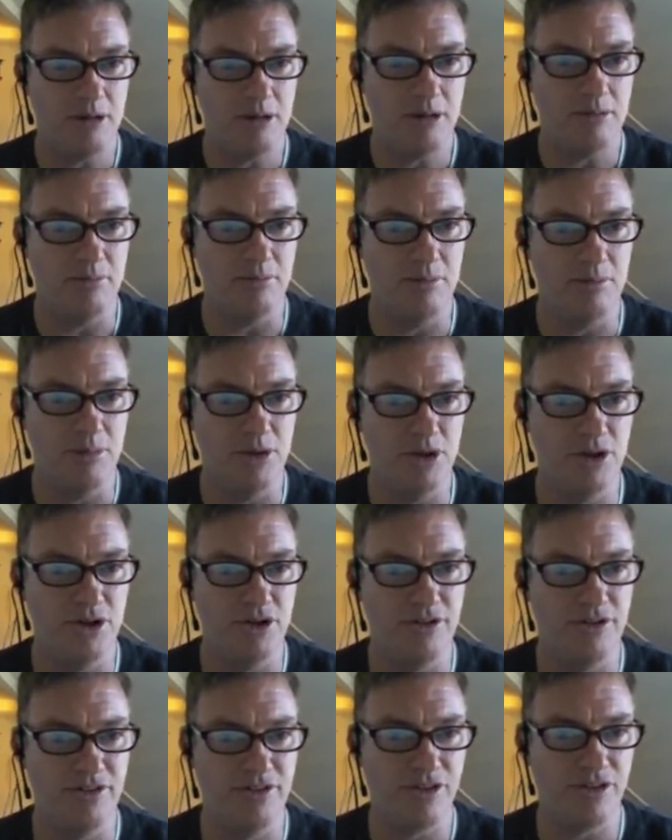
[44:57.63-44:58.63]
move
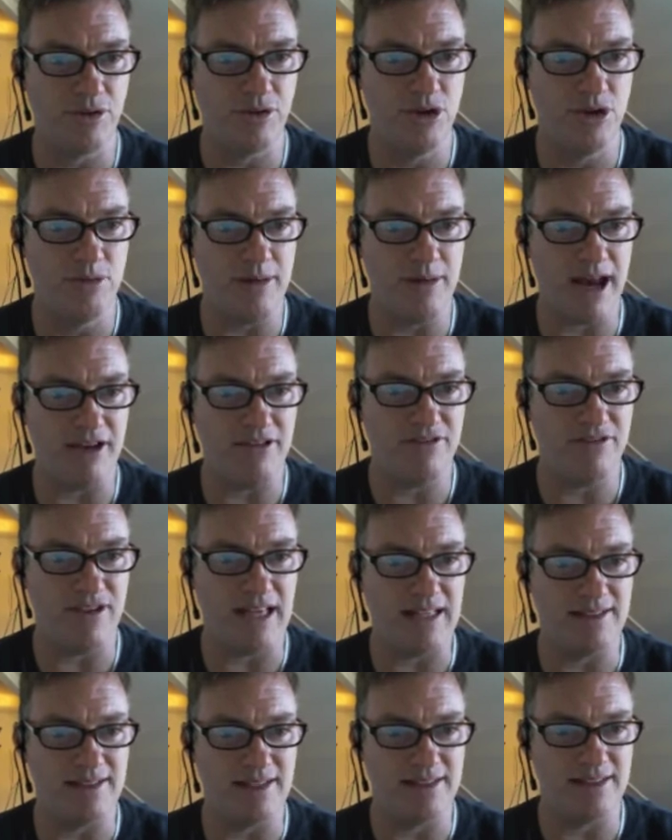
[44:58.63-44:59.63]
through my phases
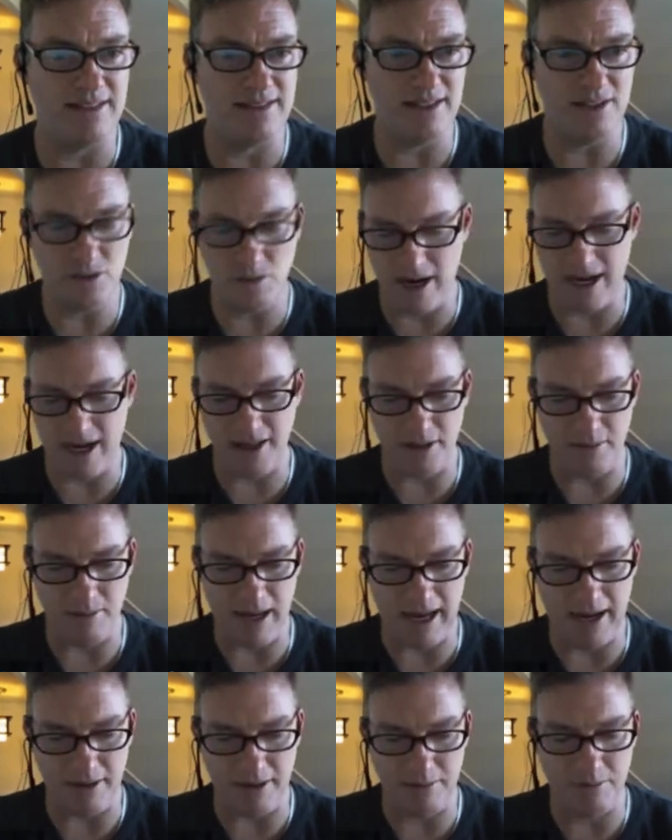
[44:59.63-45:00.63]
this way in the
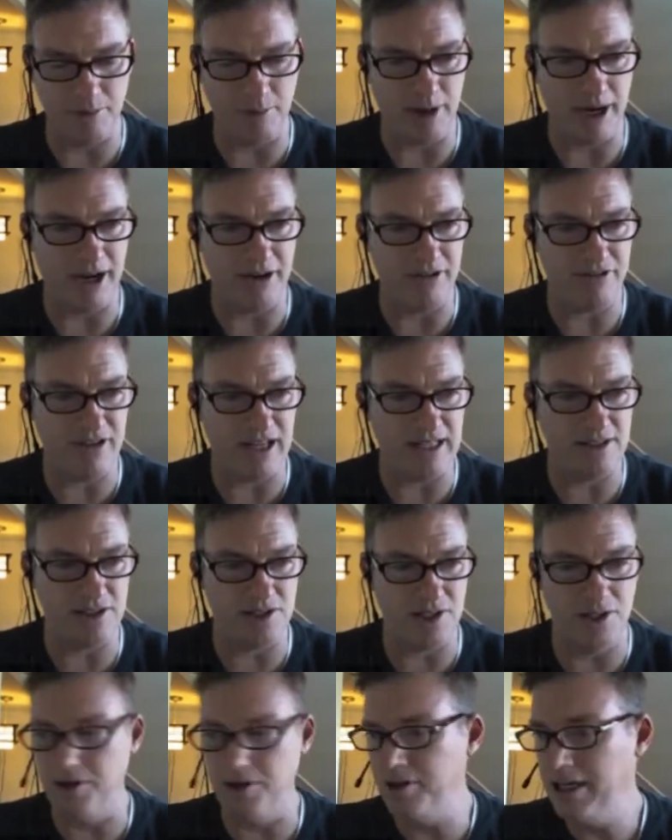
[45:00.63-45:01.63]
brain. Phase
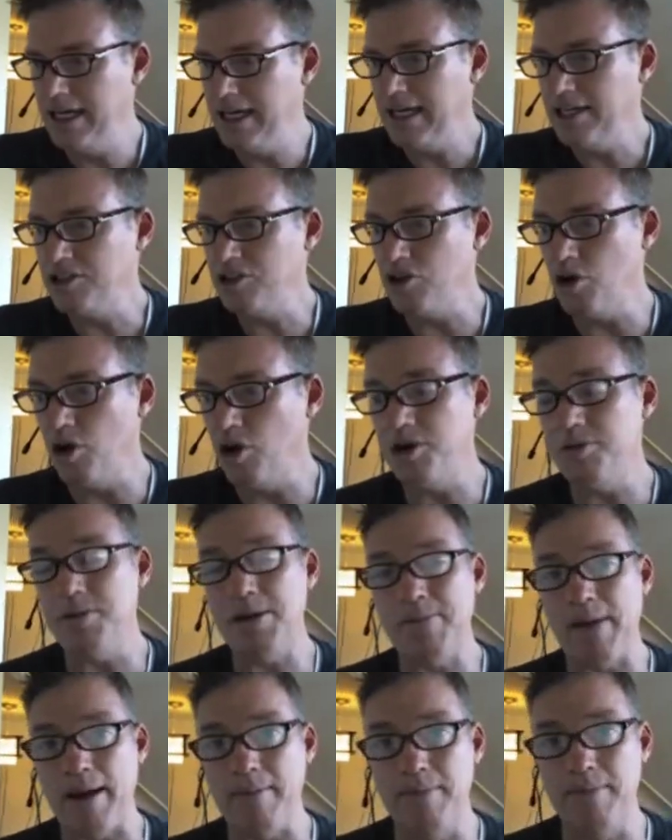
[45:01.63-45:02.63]
2 is going to
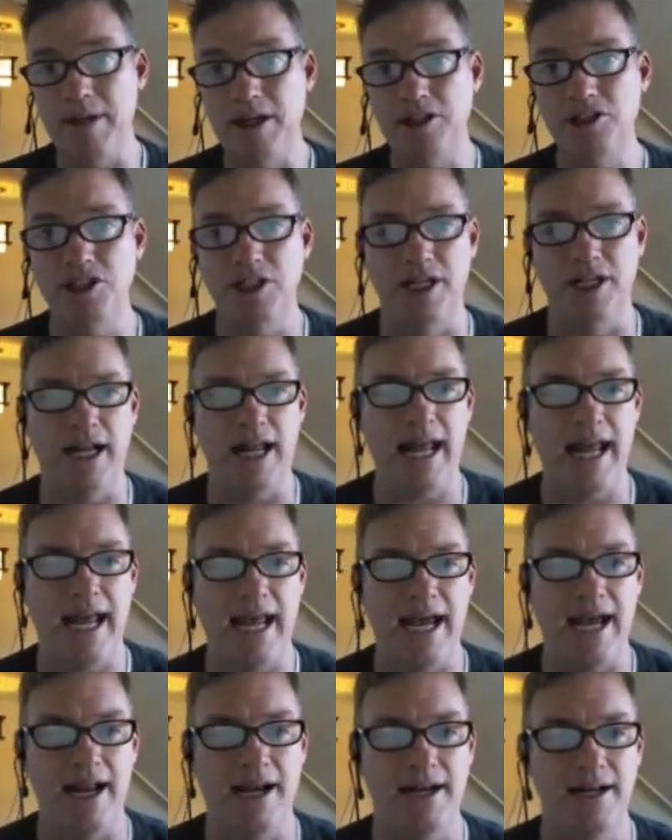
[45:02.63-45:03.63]
be my mission,
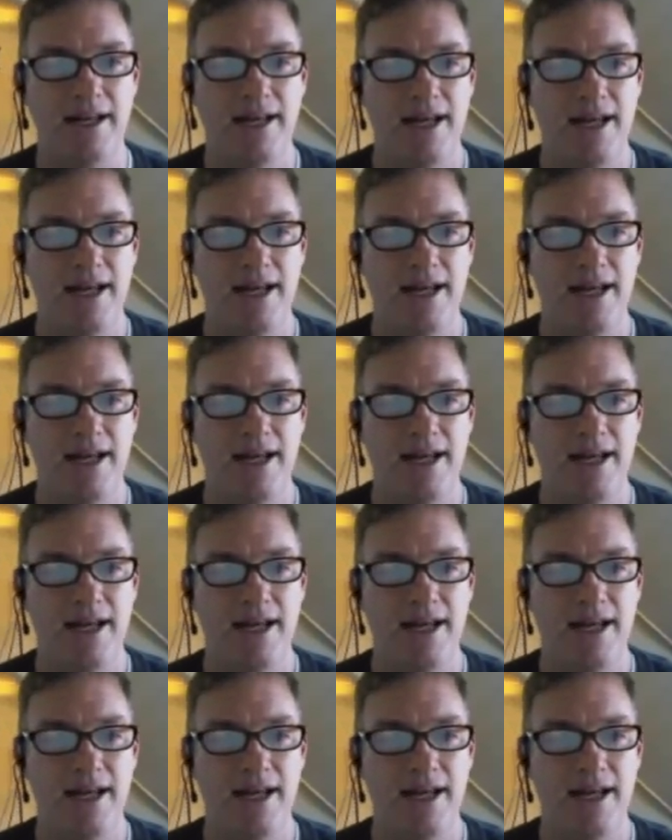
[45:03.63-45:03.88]
and